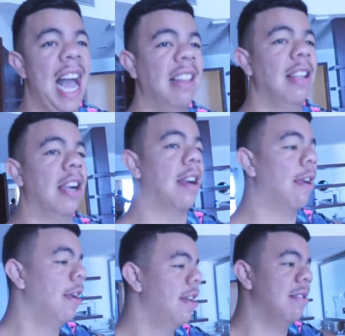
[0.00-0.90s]
I look,
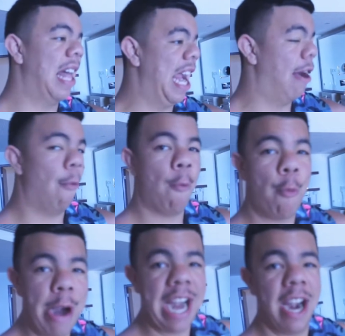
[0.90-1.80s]
like,
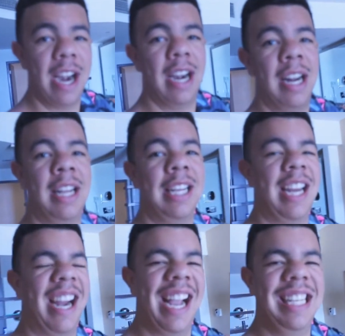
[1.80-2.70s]
weird.
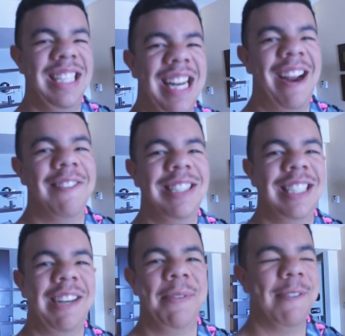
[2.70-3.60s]
You guys never
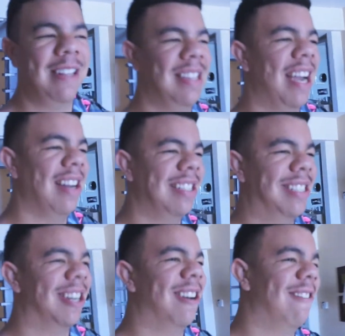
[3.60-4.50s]
seen me without a
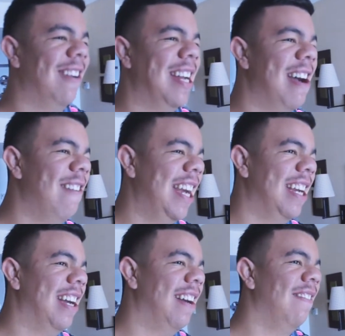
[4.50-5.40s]
shirt when I
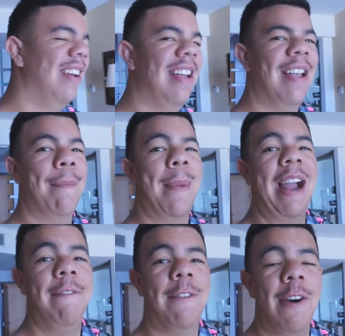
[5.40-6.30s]
wake up.
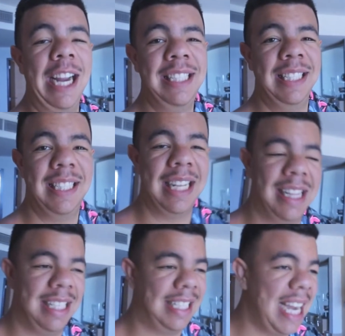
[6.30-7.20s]
My voice is a
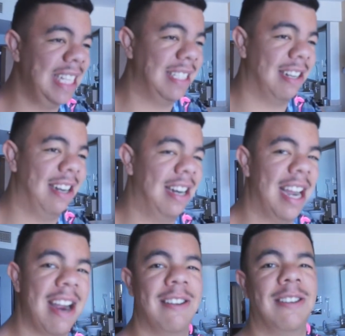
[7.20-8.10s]
disaster.
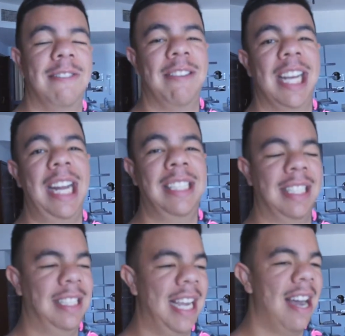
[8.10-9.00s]
I don't know if you guys
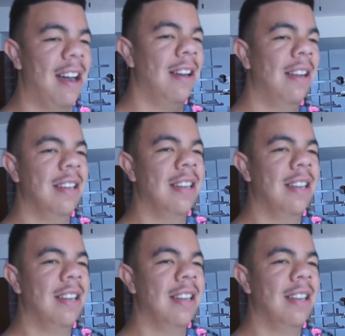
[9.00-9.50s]
can tell.